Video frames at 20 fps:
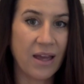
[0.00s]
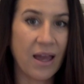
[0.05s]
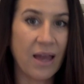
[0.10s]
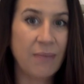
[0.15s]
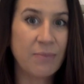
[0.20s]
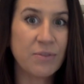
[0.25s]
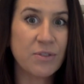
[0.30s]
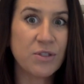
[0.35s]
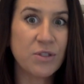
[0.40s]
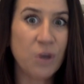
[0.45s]

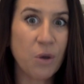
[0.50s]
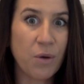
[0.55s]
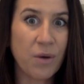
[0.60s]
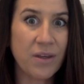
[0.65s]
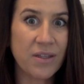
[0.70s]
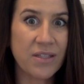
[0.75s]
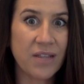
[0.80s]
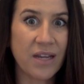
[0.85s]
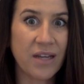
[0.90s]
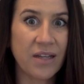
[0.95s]
I'm so
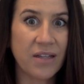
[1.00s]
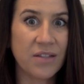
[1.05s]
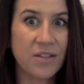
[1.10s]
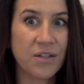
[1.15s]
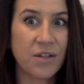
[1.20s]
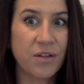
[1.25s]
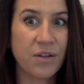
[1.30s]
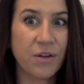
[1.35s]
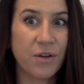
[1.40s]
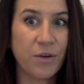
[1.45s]
excited
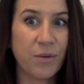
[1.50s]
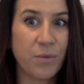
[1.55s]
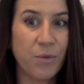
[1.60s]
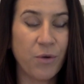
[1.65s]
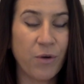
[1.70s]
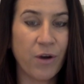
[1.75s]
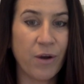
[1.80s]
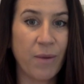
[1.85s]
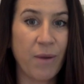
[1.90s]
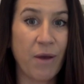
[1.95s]
to learn
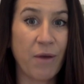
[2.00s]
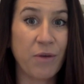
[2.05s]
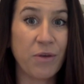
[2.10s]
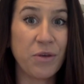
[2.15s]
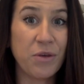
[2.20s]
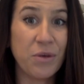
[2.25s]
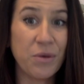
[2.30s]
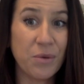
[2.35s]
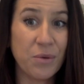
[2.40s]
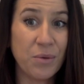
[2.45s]
more
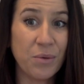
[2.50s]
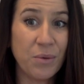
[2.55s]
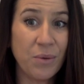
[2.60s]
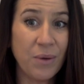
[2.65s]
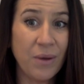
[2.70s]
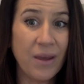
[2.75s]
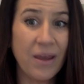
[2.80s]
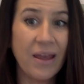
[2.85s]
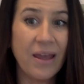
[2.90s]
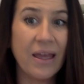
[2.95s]
about you
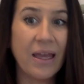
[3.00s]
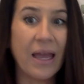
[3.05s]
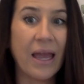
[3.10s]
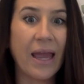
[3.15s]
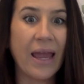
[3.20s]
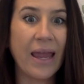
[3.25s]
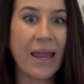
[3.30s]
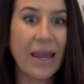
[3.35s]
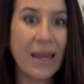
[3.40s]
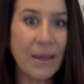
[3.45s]

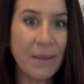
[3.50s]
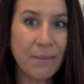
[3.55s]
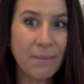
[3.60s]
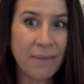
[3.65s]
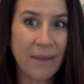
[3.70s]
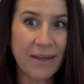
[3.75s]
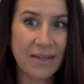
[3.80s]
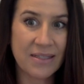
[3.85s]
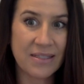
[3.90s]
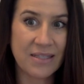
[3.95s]
and
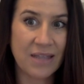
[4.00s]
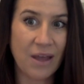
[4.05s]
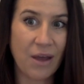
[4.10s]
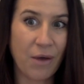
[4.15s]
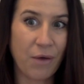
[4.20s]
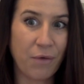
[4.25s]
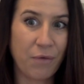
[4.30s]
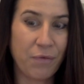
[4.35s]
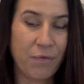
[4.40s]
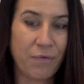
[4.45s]

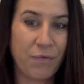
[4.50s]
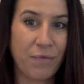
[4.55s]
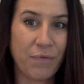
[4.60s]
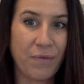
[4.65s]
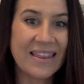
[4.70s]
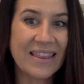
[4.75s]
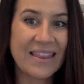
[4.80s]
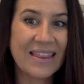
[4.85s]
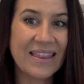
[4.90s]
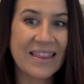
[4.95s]
myself.
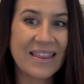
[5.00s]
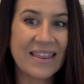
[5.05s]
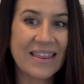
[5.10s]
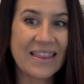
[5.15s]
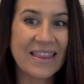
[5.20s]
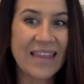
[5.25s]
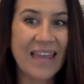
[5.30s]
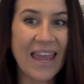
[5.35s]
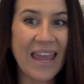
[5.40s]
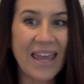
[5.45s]

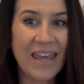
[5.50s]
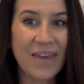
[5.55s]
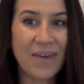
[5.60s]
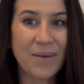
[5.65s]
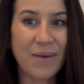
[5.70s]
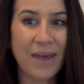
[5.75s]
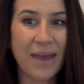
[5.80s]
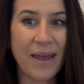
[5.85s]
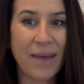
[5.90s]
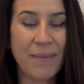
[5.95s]
Thank
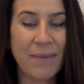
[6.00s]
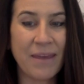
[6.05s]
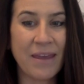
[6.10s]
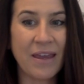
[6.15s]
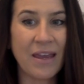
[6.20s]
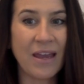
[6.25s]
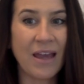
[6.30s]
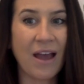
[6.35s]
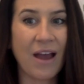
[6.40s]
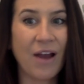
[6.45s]
you,
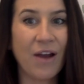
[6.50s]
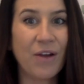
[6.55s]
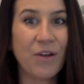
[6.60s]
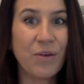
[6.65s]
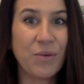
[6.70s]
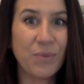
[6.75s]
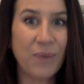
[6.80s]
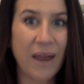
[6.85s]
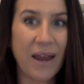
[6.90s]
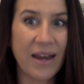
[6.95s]
Gammy. Are
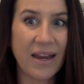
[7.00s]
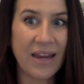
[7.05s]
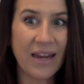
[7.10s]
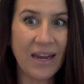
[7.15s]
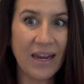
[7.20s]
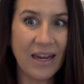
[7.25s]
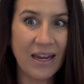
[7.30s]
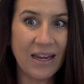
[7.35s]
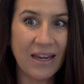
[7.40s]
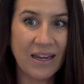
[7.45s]
you ready?
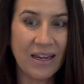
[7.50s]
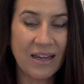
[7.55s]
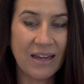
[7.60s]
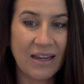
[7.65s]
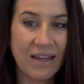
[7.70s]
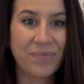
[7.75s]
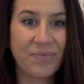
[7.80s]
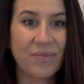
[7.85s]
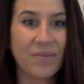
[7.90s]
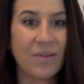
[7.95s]

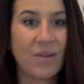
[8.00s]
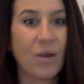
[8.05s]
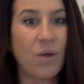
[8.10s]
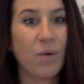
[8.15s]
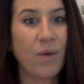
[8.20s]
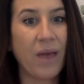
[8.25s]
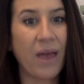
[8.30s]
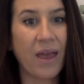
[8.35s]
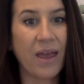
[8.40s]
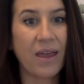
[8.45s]

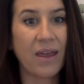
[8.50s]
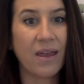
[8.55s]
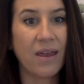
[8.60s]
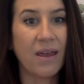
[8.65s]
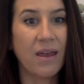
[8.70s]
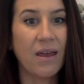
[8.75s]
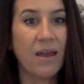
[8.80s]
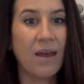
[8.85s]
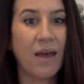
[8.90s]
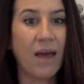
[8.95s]
Okay,
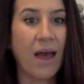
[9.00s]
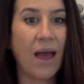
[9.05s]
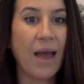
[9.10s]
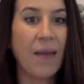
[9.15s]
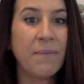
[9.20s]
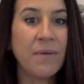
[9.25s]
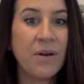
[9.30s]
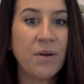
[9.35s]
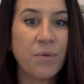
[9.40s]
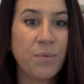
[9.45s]

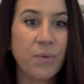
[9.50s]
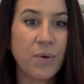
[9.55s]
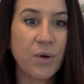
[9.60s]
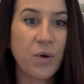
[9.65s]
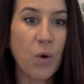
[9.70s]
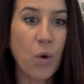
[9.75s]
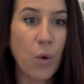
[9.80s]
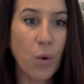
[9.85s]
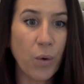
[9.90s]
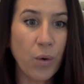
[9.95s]
I'm going to
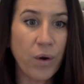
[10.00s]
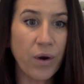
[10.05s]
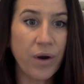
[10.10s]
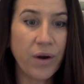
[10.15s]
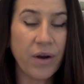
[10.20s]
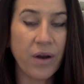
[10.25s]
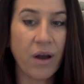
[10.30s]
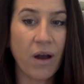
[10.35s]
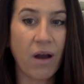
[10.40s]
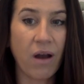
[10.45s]

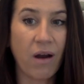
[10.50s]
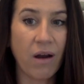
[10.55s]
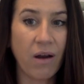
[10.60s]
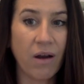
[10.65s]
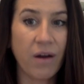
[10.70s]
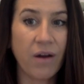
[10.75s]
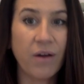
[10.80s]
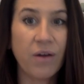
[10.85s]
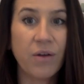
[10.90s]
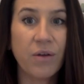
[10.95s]
record
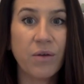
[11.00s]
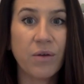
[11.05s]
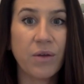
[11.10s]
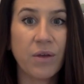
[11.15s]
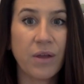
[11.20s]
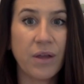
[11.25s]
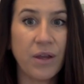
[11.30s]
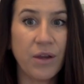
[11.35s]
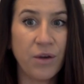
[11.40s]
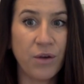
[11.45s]
our
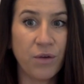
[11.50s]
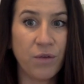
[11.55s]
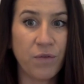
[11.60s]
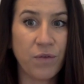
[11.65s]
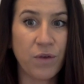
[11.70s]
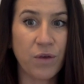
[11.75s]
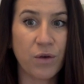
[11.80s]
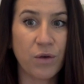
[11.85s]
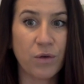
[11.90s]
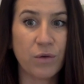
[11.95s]

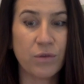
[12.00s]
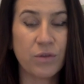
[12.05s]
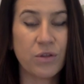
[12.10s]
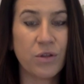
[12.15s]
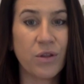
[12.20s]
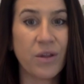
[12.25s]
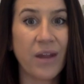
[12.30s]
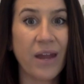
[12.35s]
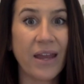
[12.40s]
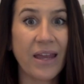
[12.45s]
interview so
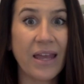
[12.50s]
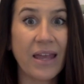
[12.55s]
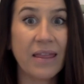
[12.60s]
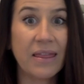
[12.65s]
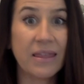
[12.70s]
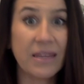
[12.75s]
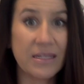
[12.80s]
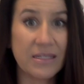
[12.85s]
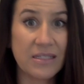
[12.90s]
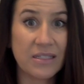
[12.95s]
that I can
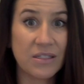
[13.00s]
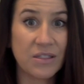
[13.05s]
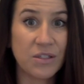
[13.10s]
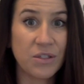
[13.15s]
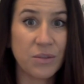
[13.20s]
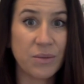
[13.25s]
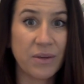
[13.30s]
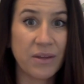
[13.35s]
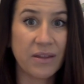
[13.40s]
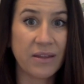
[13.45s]
listen
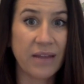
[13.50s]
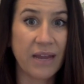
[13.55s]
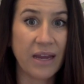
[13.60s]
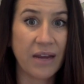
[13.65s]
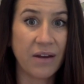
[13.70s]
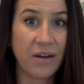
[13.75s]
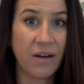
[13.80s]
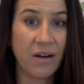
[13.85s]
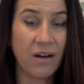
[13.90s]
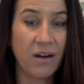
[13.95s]
to it
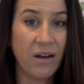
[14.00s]
later